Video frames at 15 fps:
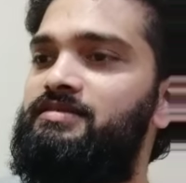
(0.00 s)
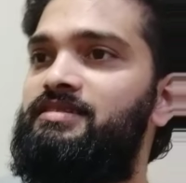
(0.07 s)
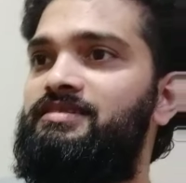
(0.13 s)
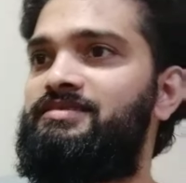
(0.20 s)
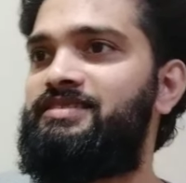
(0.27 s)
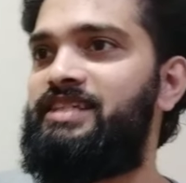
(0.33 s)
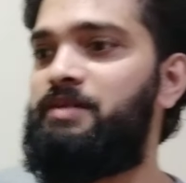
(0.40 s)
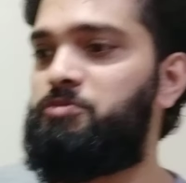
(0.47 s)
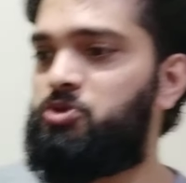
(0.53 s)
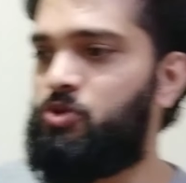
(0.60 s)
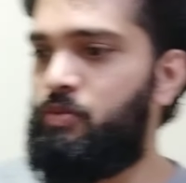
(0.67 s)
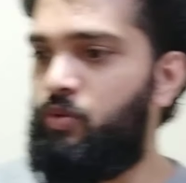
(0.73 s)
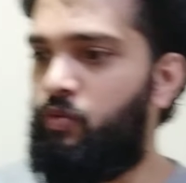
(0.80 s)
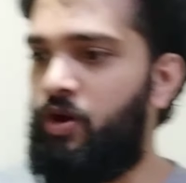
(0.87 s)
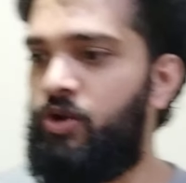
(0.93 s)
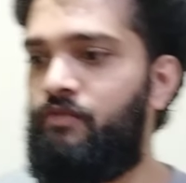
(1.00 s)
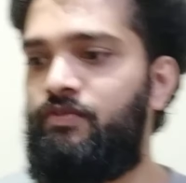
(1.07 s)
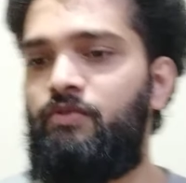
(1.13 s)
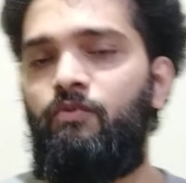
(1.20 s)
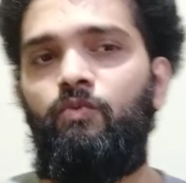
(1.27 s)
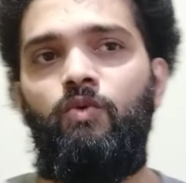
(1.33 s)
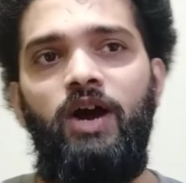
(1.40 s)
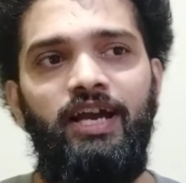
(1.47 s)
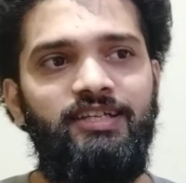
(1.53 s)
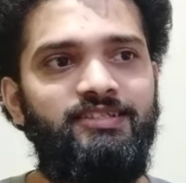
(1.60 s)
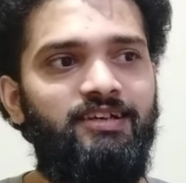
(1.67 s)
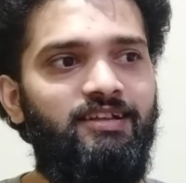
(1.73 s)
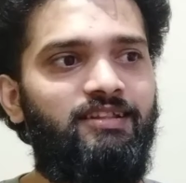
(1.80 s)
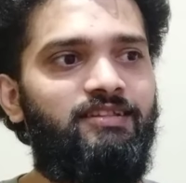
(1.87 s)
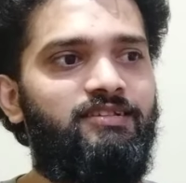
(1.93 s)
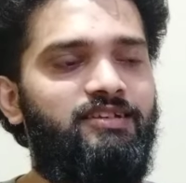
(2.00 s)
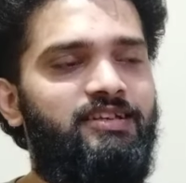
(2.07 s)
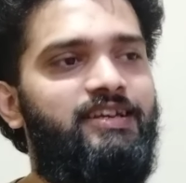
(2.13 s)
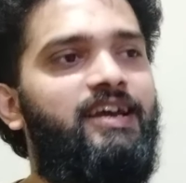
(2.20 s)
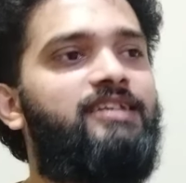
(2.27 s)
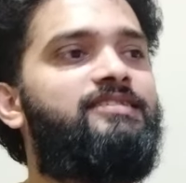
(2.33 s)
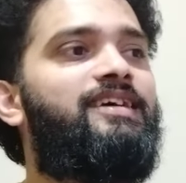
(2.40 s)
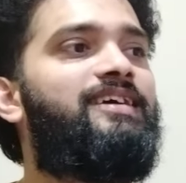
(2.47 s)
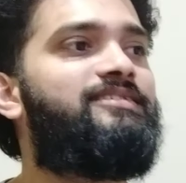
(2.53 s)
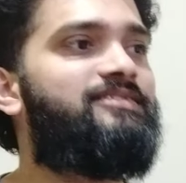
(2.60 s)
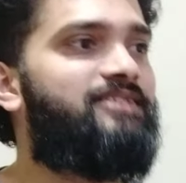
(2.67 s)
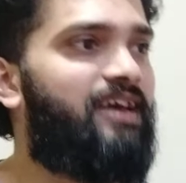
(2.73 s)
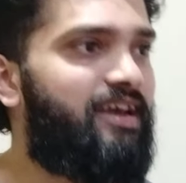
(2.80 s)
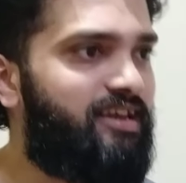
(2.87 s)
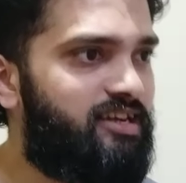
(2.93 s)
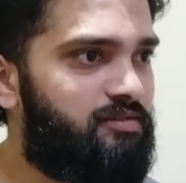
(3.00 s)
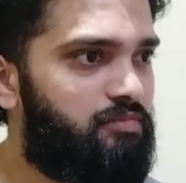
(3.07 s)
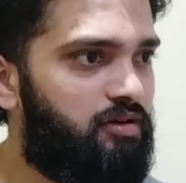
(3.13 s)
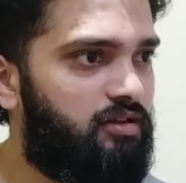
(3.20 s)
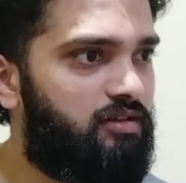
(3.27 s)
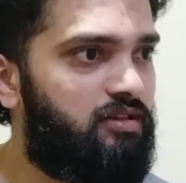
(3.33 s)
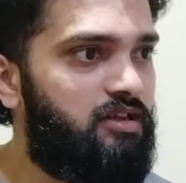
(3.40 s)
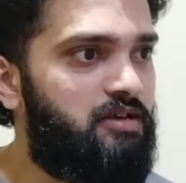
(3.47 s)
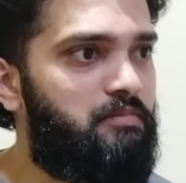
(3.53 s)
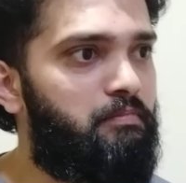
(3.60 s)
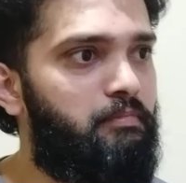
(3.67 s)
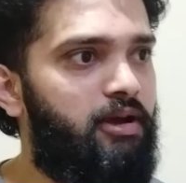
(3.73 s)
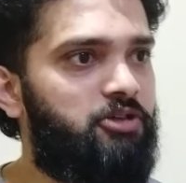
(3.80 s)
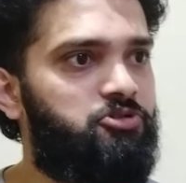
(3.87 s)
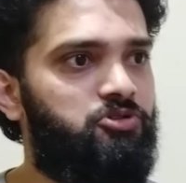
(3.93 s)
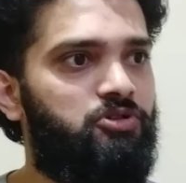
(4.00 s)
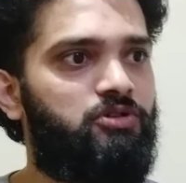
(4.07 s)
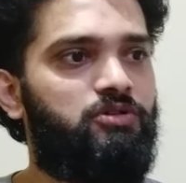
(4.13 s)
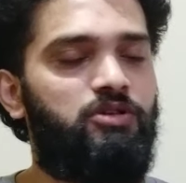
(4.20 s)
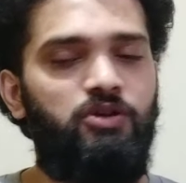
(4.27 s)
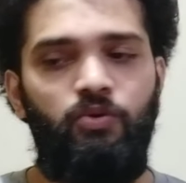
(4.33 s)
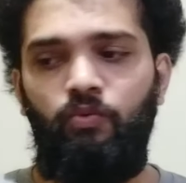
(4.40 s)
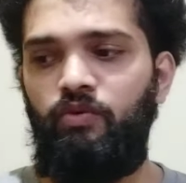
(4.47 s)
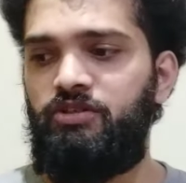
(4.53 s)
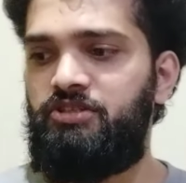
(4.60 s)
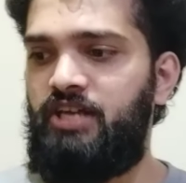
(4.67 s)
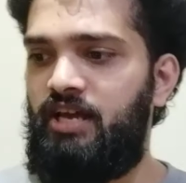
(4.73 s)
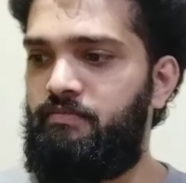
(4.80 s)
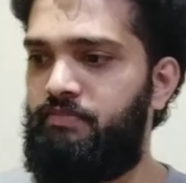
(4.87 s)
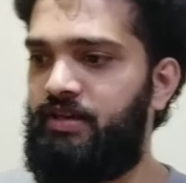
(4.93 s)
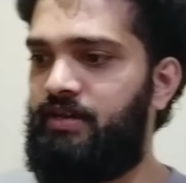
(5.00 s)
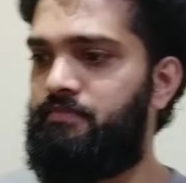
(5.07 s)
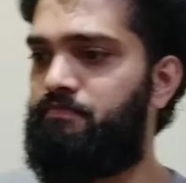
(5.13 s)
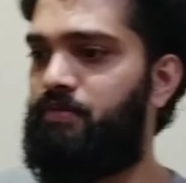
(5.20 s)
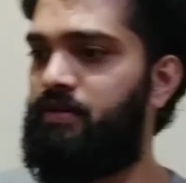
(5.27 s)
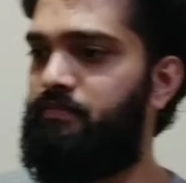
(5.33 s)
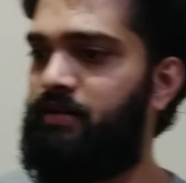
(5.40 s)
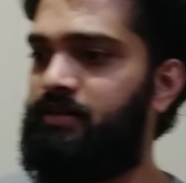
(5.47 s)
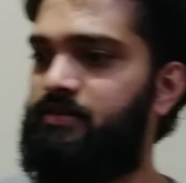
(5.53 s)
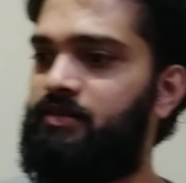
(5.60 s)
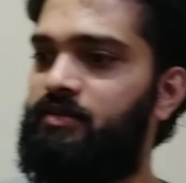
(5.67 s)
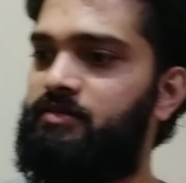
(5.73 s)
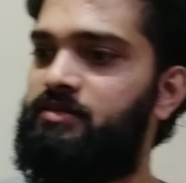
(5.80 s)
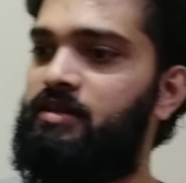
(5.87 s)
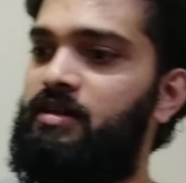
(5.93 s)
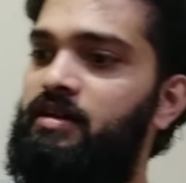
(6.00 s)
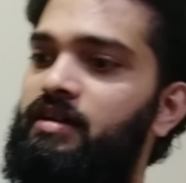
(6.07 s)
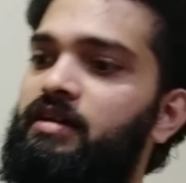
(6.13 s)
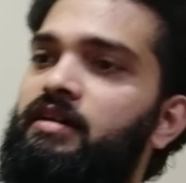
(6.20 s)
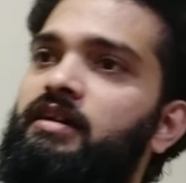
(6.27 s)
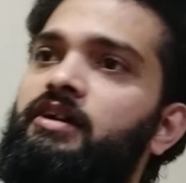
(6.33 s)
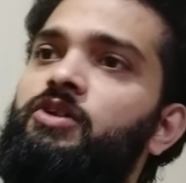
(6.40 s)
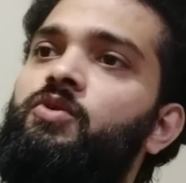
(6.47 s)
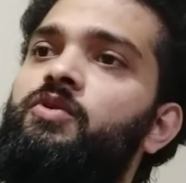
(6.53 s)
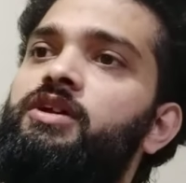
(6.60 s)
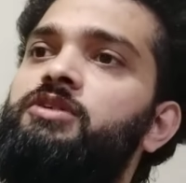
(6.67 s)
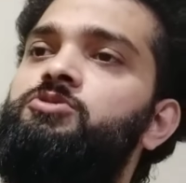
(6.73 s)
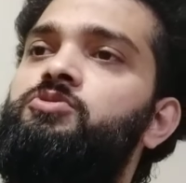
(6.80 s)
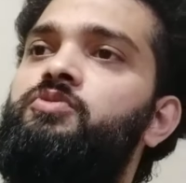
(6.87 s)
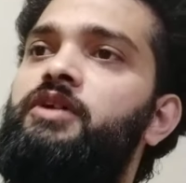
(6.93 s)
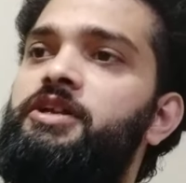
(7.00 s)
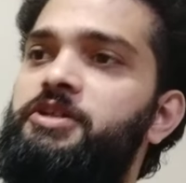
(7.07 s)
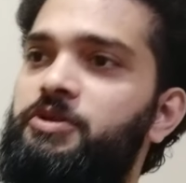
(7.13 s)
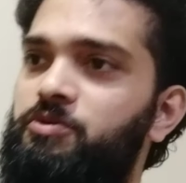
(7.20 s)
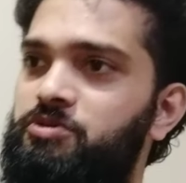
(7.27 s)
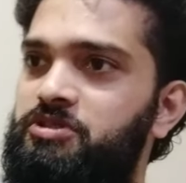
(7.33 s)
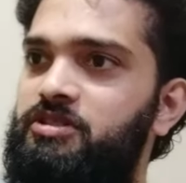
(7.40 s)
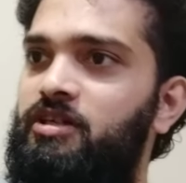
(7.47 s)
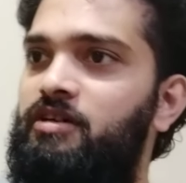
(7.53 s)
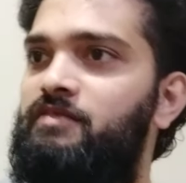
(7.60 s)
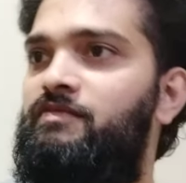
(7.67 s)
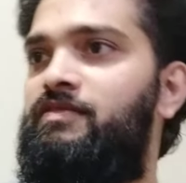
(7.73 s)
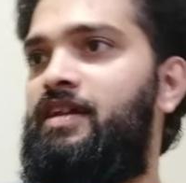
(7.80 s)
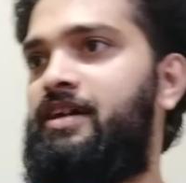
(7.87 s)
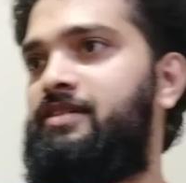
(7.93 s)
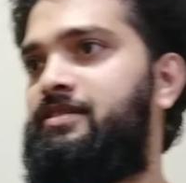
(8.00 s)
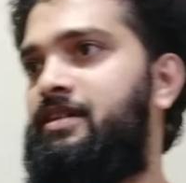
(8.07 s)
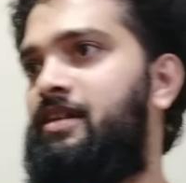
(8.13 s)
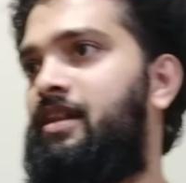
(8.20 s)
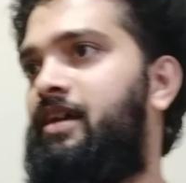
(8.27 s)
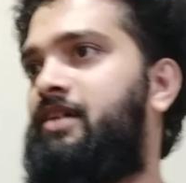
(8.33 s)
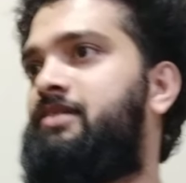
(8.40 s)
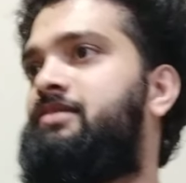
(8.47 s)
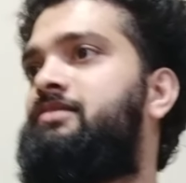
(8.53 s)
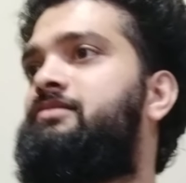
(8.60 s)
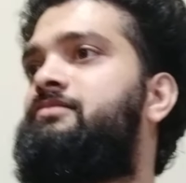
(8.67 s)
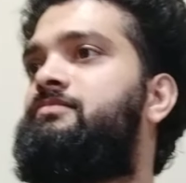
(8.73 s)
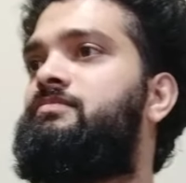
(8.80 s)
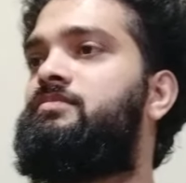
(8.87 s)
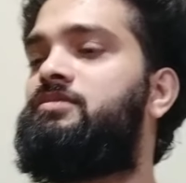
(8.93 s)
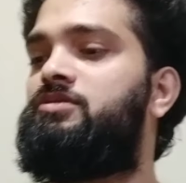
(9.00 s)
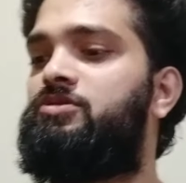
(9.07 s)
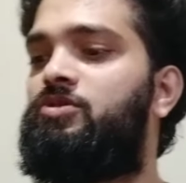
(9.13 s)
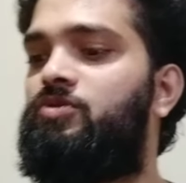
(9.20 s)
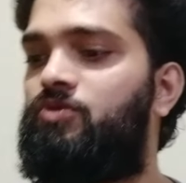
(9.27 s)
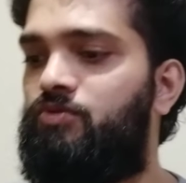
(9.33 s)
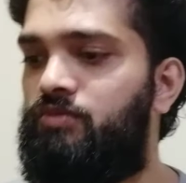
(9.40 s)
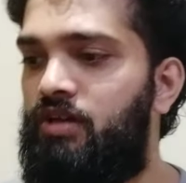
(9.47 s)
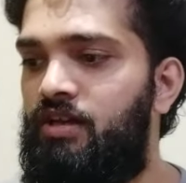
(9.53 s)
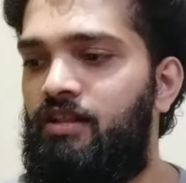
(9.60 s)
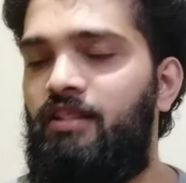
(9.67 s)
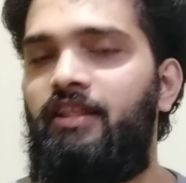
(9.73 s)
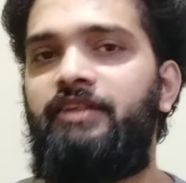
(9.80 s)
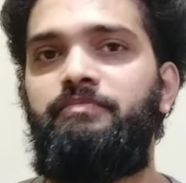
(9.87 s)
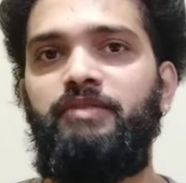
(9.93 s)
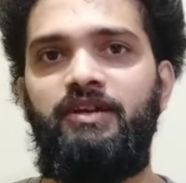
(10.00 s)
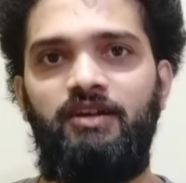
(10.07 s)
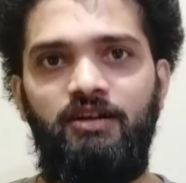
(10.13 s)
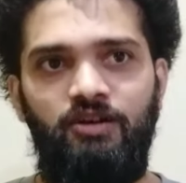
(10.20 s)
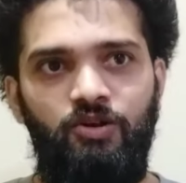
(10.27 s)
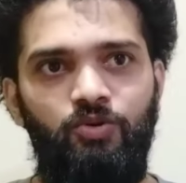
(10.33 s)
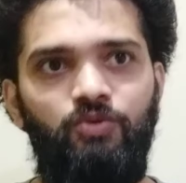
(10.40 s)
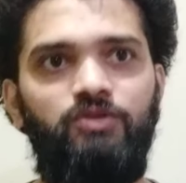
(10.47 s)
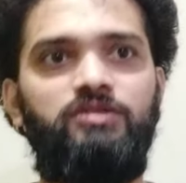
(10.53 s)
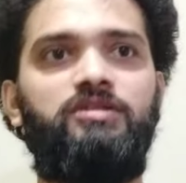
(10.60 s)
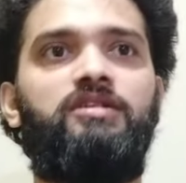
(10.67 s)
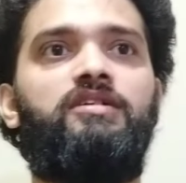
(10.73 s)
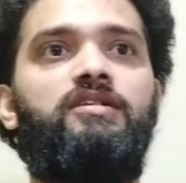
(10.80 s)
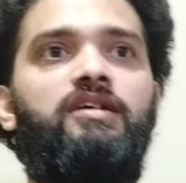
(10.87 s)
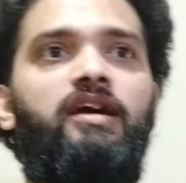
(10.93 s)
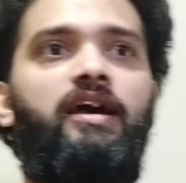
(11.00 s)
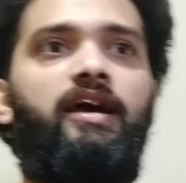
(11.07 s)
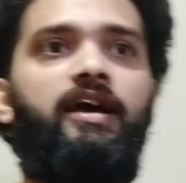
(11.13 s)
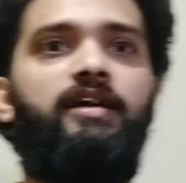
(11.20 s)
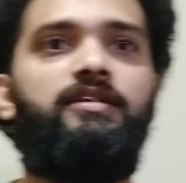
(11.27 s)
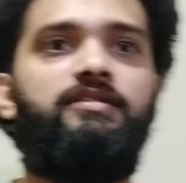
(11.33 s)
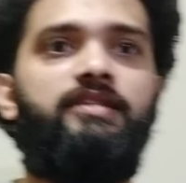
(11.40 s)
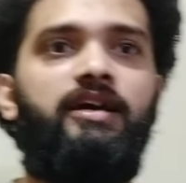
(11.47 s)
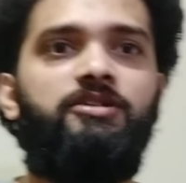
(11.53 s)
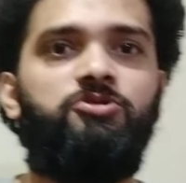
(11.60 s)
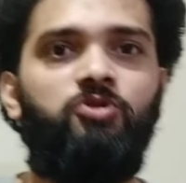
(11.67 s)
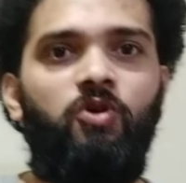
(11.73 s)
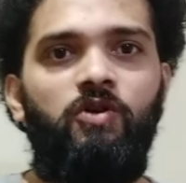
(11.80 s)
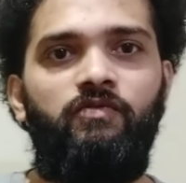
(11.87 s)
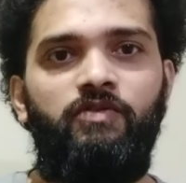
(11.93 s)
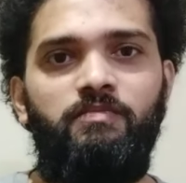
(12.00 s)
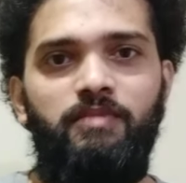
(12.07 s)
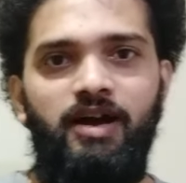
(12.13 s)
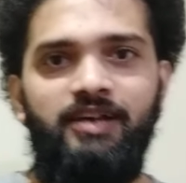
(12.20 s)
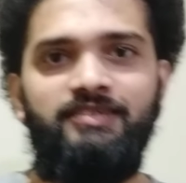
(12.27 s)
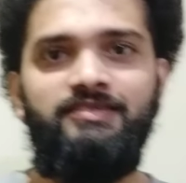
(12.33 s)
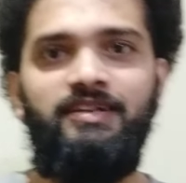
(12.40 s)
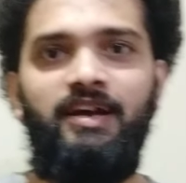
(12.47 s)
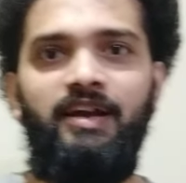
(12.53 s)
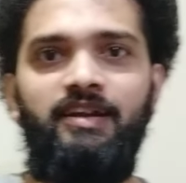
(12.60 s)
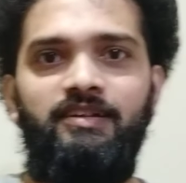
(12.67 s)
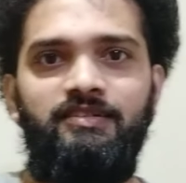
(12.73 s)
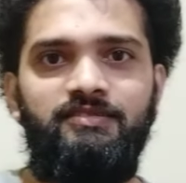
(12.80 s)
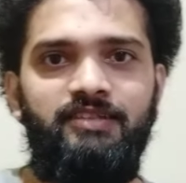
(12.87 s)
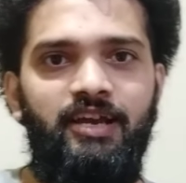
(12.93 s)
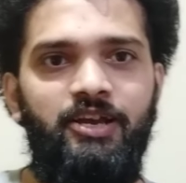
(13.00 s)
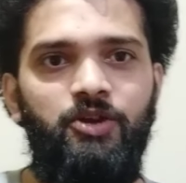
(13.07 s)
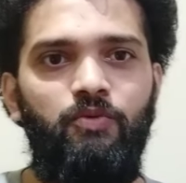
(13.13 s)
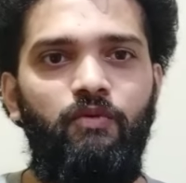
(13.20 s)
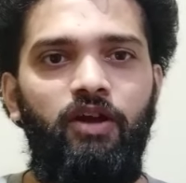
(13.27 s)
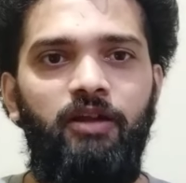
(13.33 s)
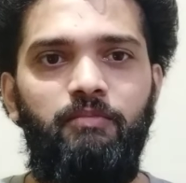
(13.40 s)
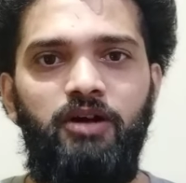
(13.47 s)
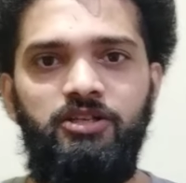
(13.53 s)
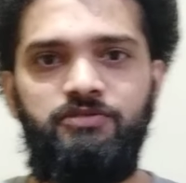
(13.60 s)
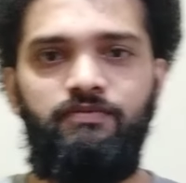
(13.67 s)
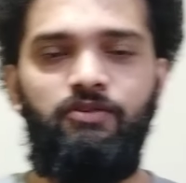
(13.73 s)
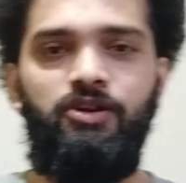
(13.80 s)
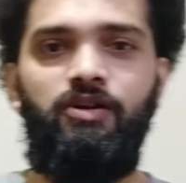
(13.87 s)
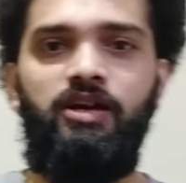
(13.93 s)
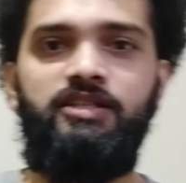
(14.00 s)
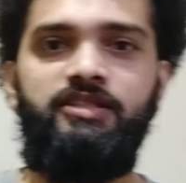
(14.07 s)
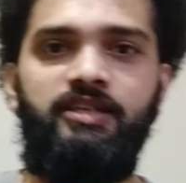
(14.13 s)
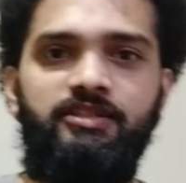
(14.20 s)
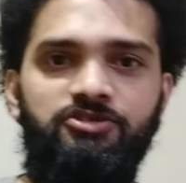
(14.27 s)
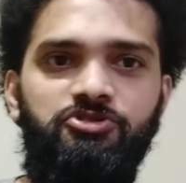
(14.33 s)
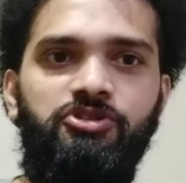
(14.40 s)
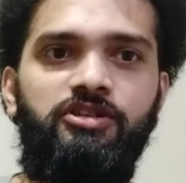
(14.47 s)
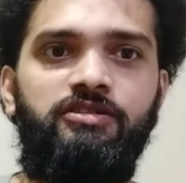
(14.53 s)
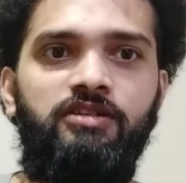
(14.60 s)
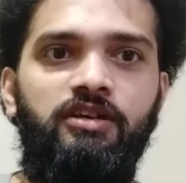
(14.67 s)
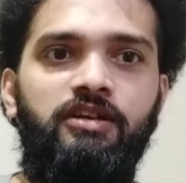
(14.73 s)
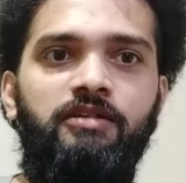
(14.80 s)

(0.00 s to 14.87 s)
seems to be one of the vital yet attainable measure which can be implemented in order to reduce the flight delays. So let me conclude, and that's all from my side. Thank you very much for your attention.